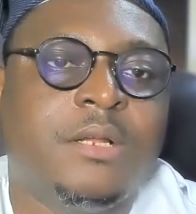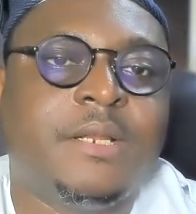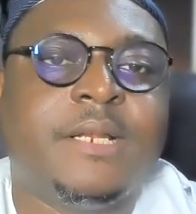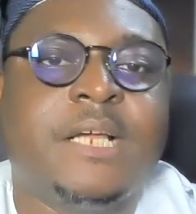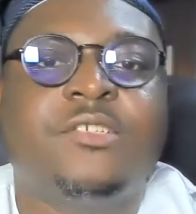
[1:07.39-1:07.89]

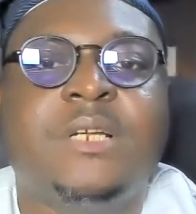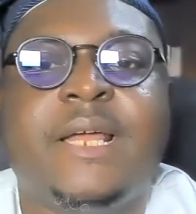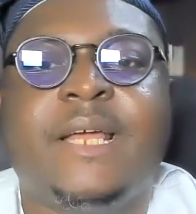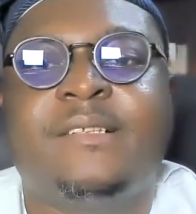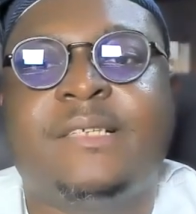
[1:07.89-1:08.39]
The National
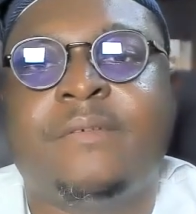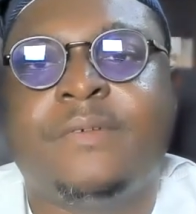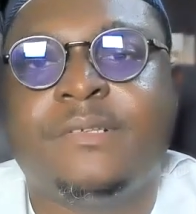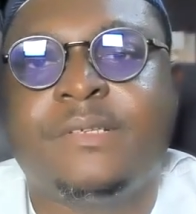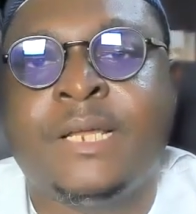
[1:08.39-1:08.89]
Health
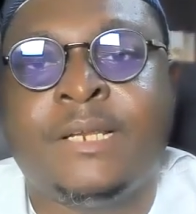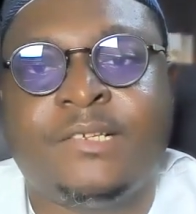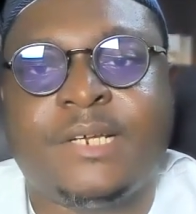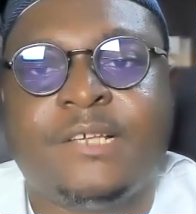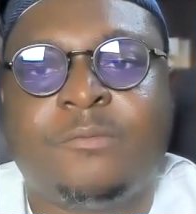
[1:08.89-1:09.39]
Service,
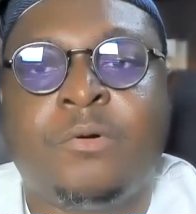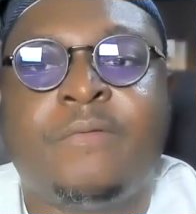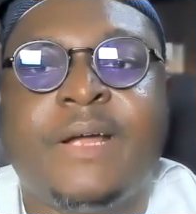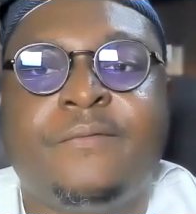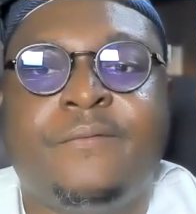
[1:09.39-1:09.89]
NHS,
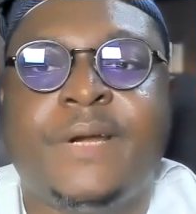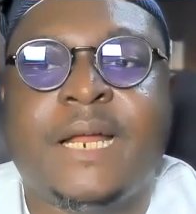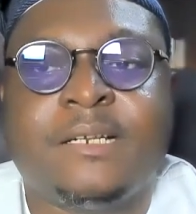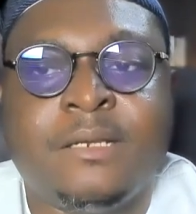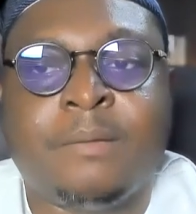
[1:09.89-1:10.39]
provides free
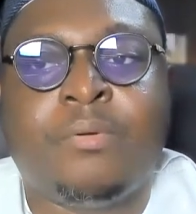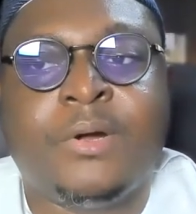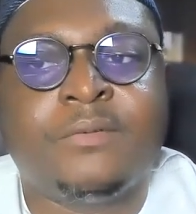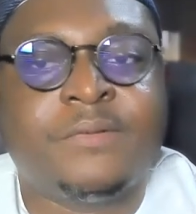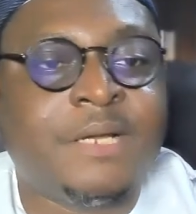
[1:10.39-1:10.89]
at the
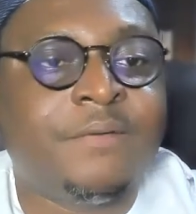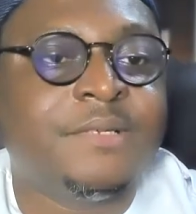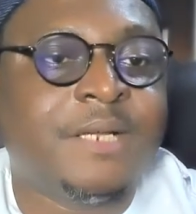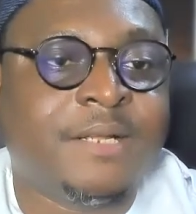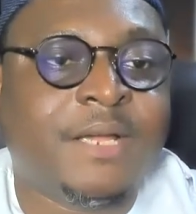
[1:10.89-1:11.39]
point of
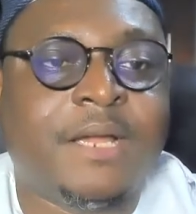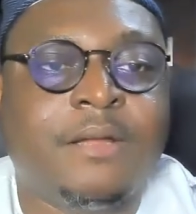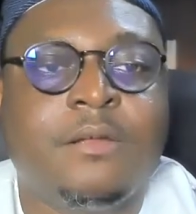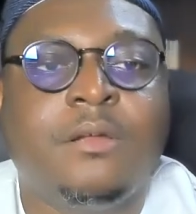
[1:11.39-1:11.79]
service healthcare